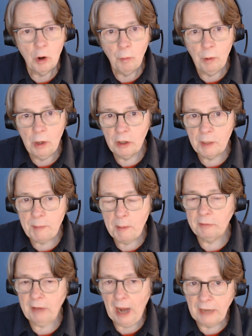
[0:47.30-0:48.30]
We'll look at
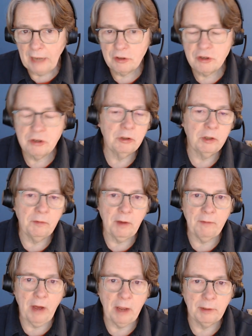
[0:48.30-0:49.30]
people's attitudes to the
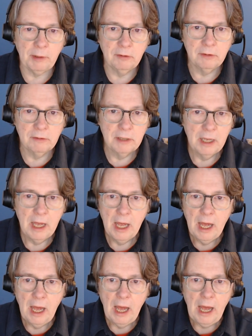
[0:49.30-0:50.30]
environment,
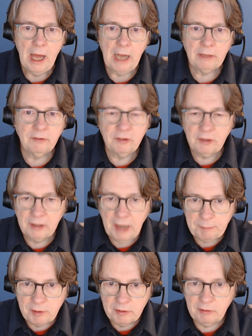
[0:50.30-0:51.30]
at
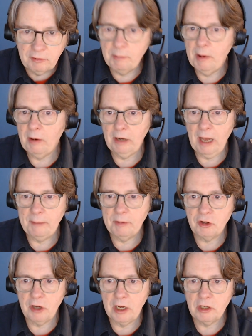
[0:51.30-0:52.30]
scepticism about climate
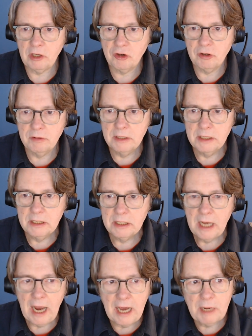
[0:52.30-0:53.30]
change,
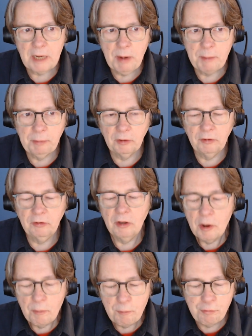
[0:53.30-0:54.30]
and at people's
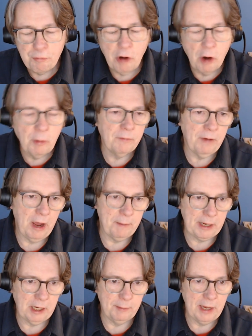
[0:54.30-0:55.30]

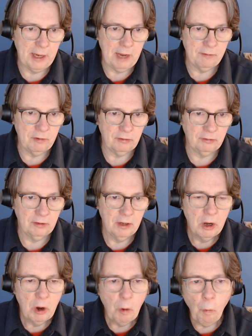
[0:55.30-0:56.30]
pro-environmental behaviours,
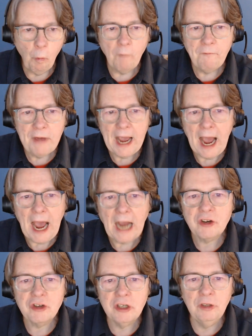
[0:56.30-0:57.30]
what they
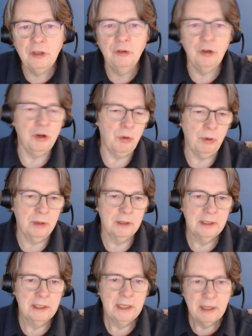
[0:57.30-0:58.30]
actually do
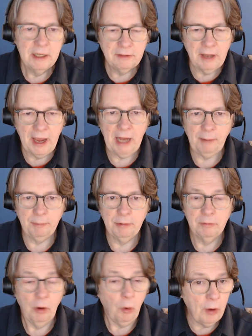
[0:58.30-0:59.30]
to help
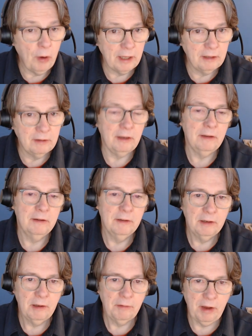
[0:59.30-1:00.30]
or hinder
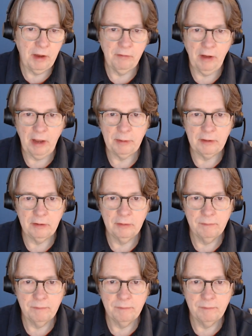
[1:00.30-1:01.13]
the environment.